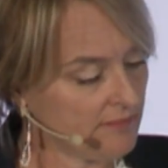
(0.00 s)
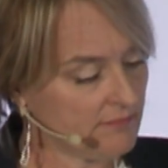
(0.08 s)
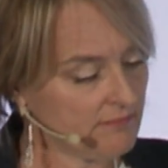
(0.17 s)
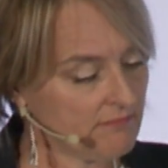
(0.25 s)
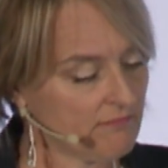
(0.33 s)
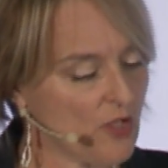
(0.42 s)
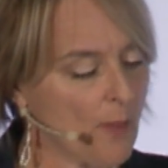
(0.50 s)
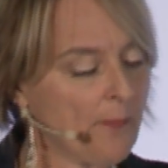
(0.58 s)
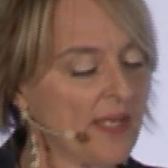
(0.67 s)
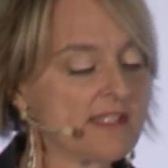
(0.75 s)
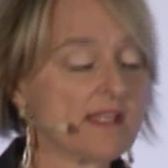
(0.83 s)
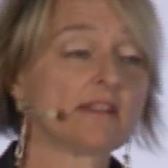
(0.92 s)
of
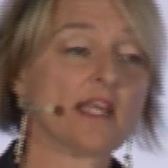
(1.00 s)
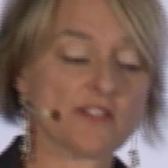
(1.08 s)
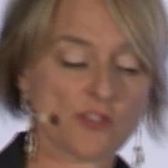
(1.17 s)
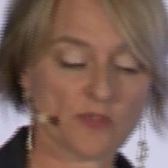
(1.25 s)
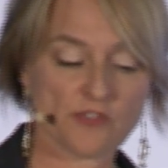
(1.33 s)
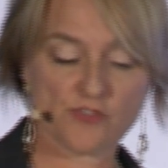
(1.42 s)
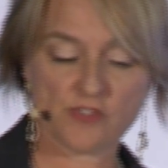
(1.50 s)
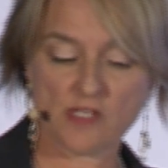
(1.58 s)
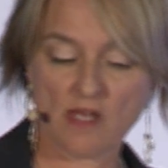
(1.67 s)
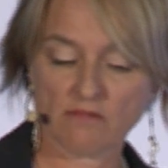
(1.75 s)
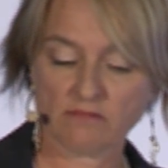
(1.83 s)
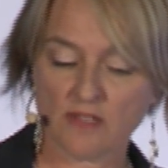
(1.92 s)

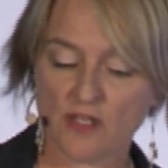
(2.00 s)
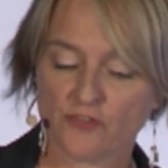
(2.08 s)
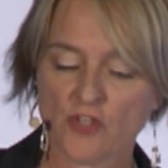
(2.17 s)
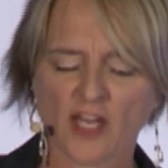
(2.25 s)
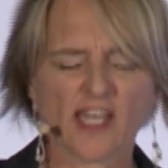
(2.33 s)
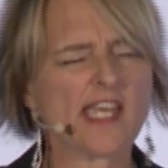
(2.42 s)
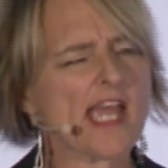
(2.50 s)
job fair,